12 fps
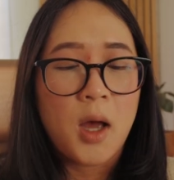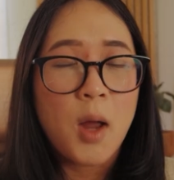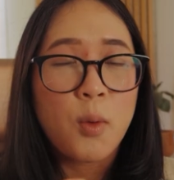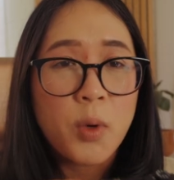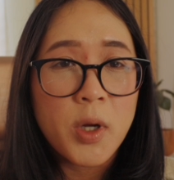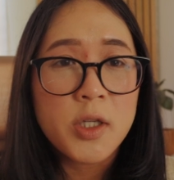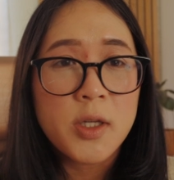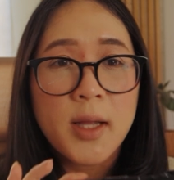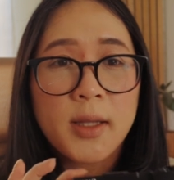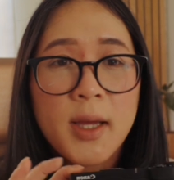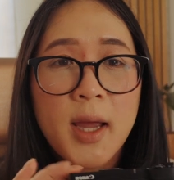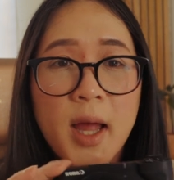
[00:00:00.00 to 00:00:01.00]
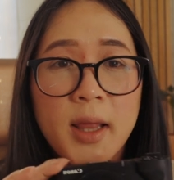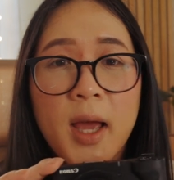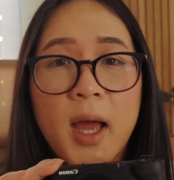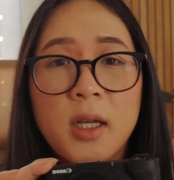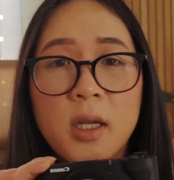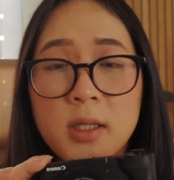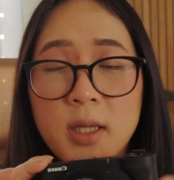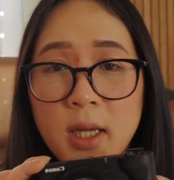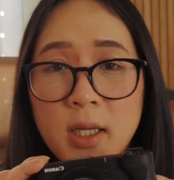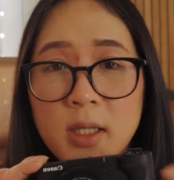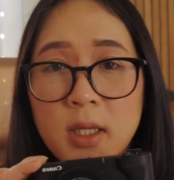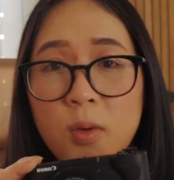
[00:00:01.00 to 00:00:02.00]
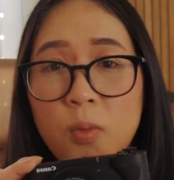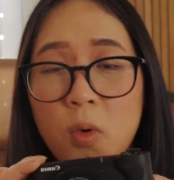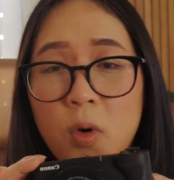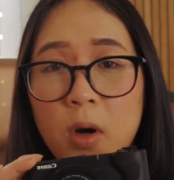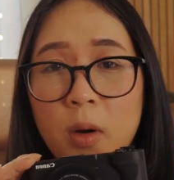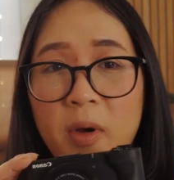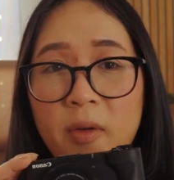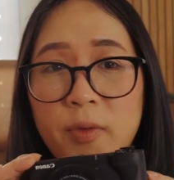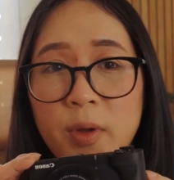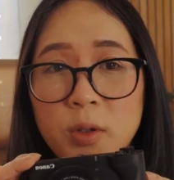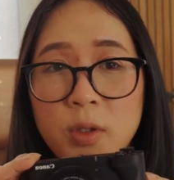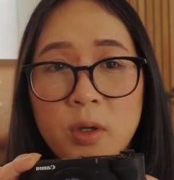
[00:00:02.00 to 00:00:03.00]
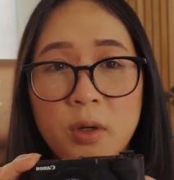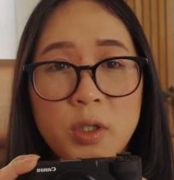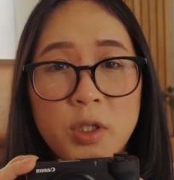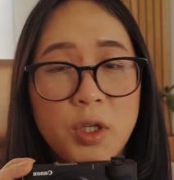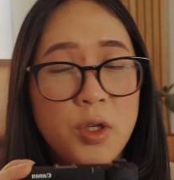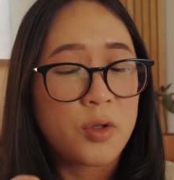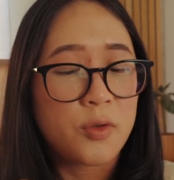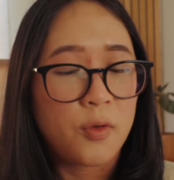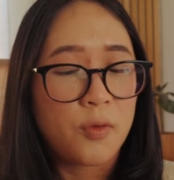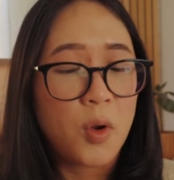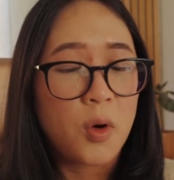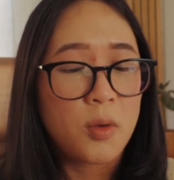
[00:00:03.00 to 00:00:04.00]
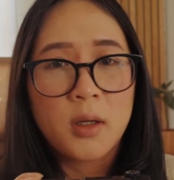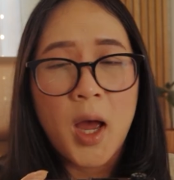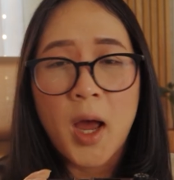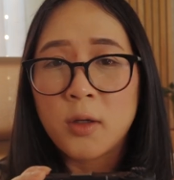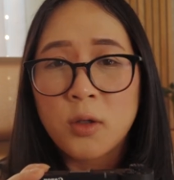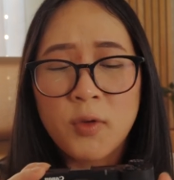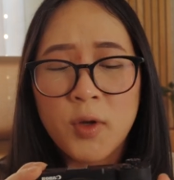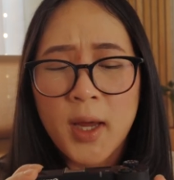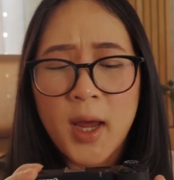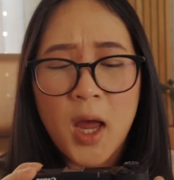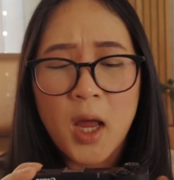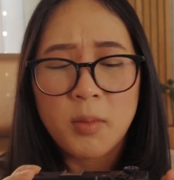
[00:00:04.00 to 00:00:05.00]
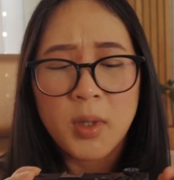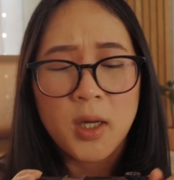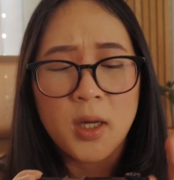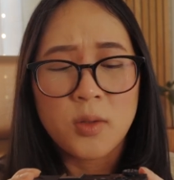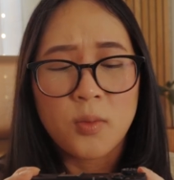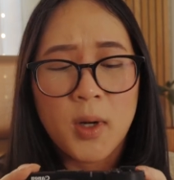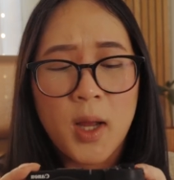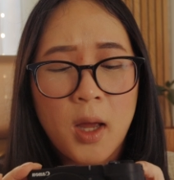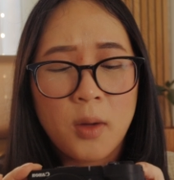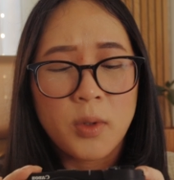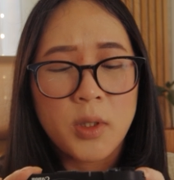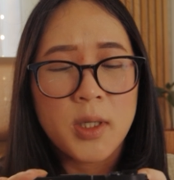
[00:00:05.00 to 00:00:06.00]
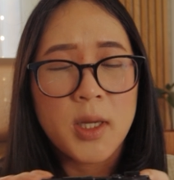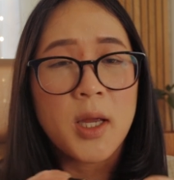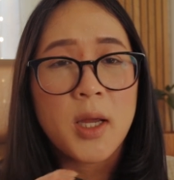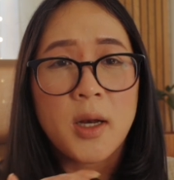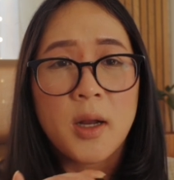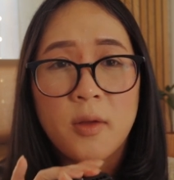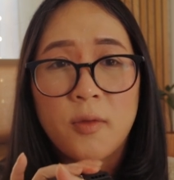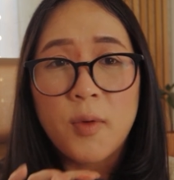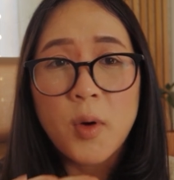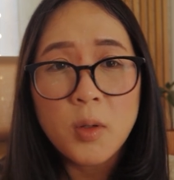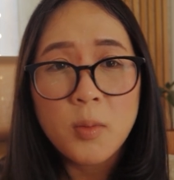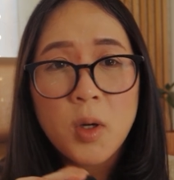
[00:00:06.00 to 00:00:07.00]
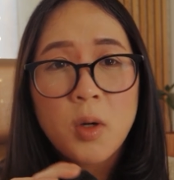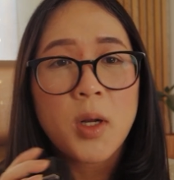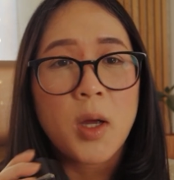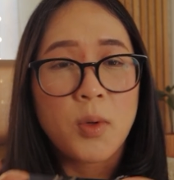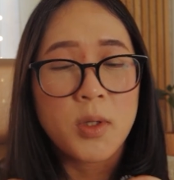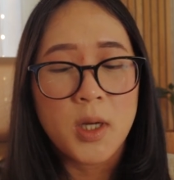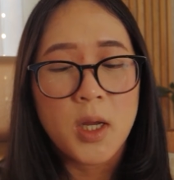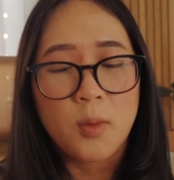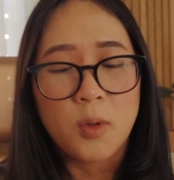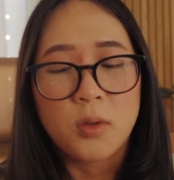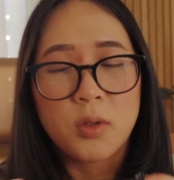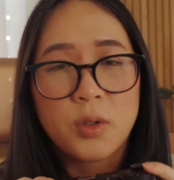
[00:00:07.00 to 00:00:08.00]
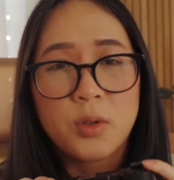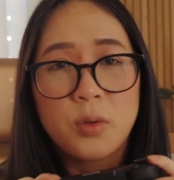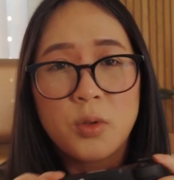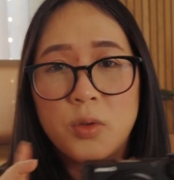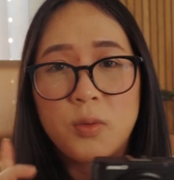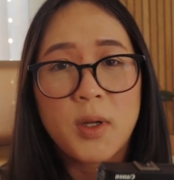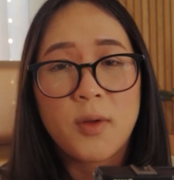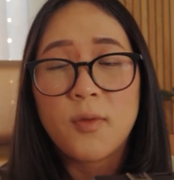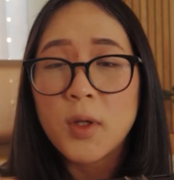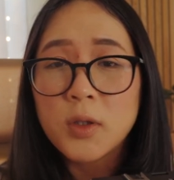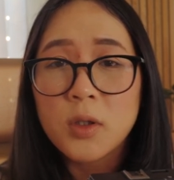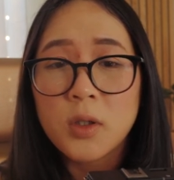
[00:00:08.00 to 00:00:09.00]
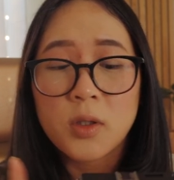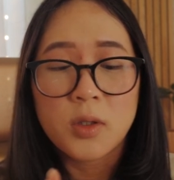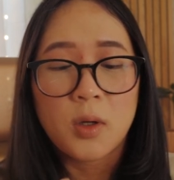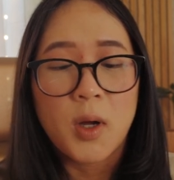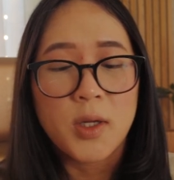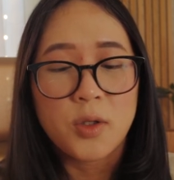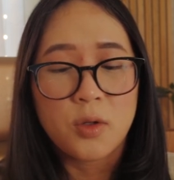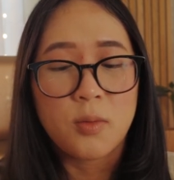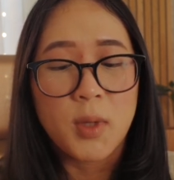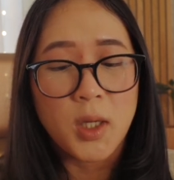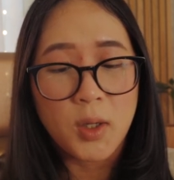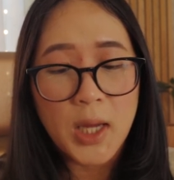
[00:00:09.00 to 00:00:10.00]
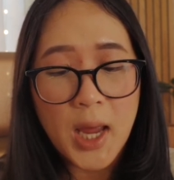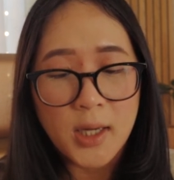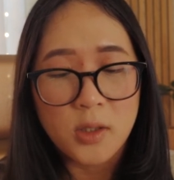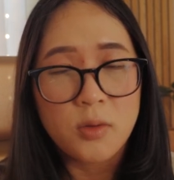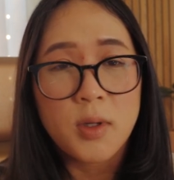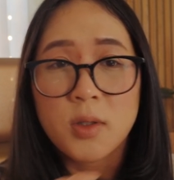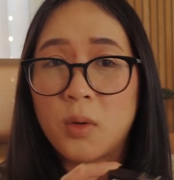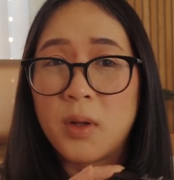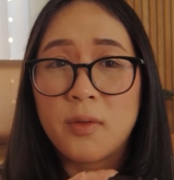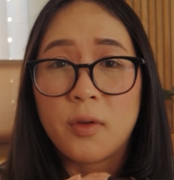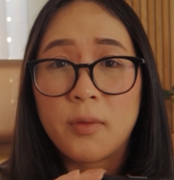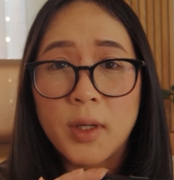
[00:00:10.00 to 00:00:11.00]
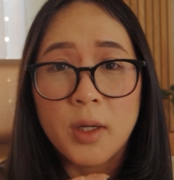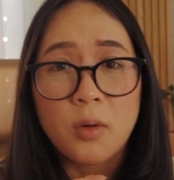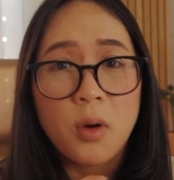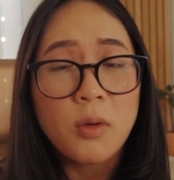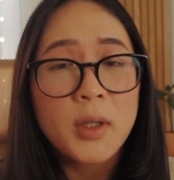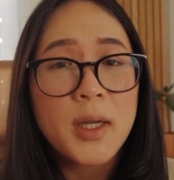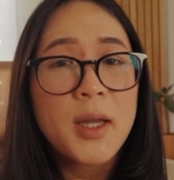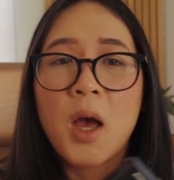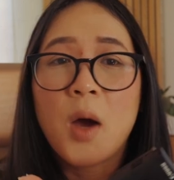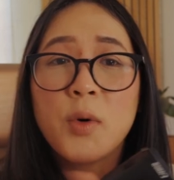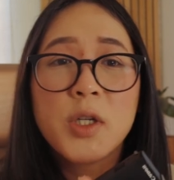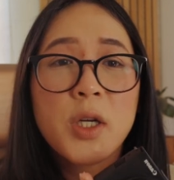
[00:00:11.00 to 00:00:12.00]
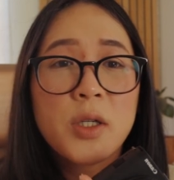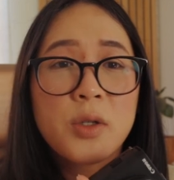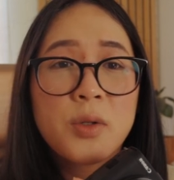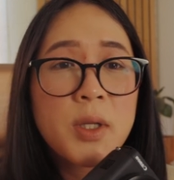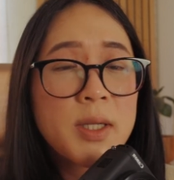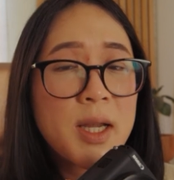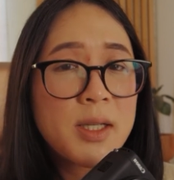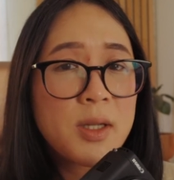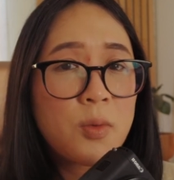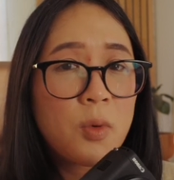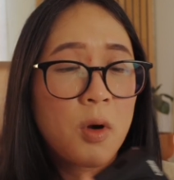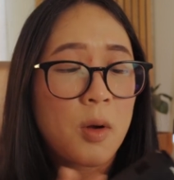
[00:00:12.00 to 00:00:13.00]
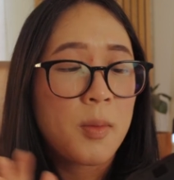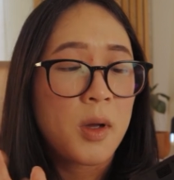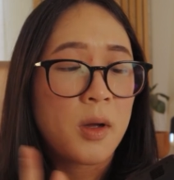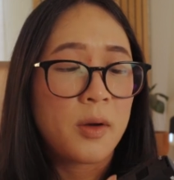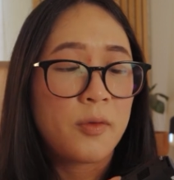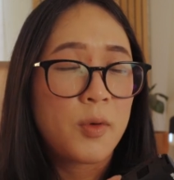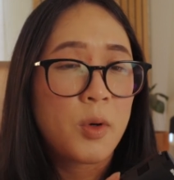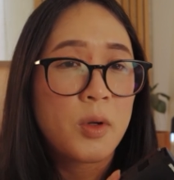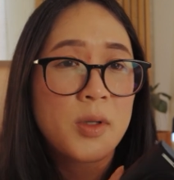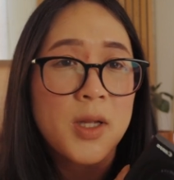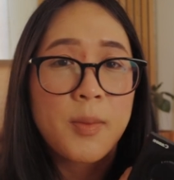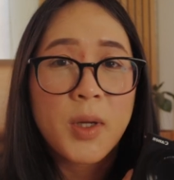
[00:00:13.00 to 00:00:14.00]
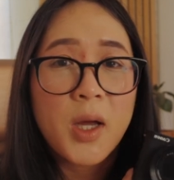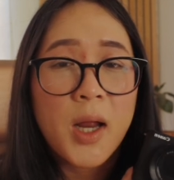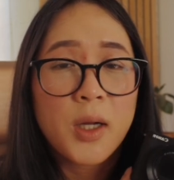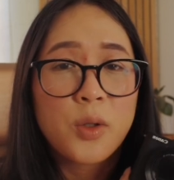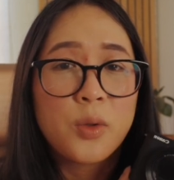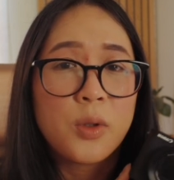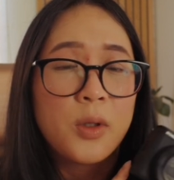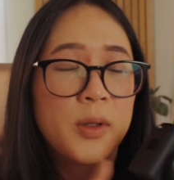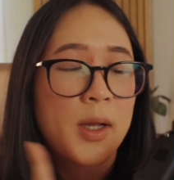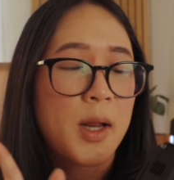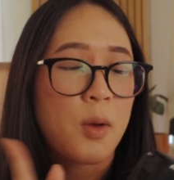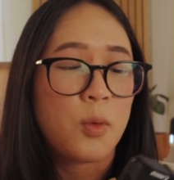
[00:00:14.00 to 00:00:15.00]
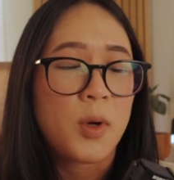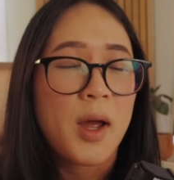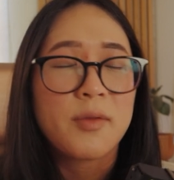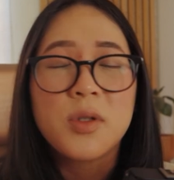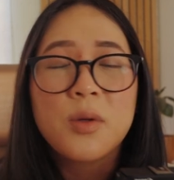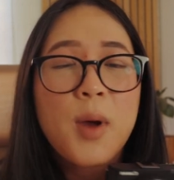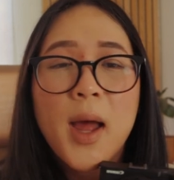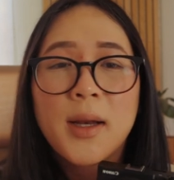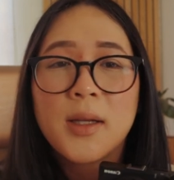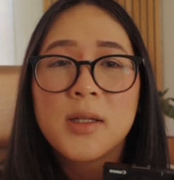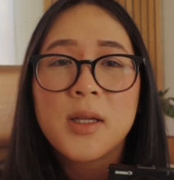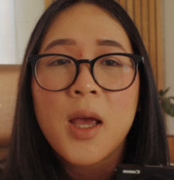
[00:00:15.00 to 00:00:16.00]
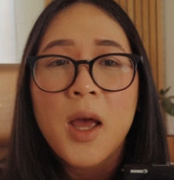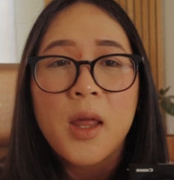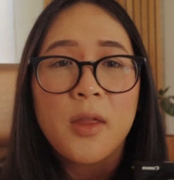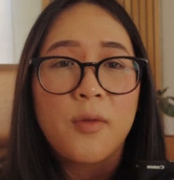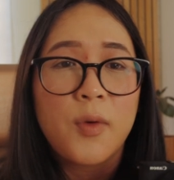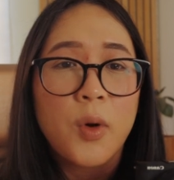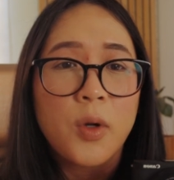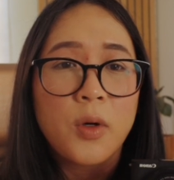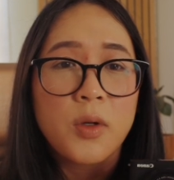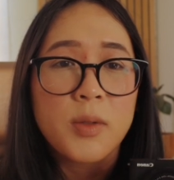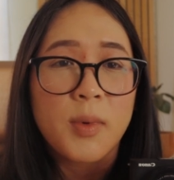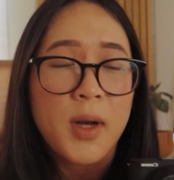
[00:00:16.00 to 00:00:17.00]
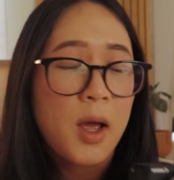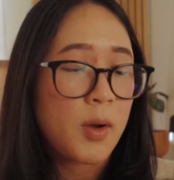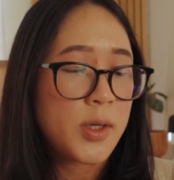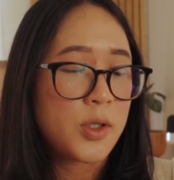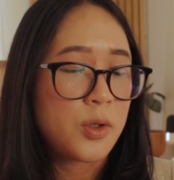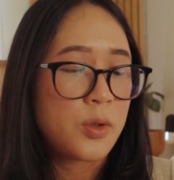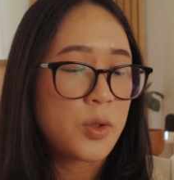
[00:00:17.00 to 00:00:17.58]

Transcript: I wish that they had that tasty warm filter to use for photo. I don't know if you can, because when I was in the photo mode I wasn't able to do any filters, so I assume that you can't do it. It's only for video only. I wish you could do the tasty warm on photos. That'd be kind of cool. Then I won't have to edit the photos, but now I do.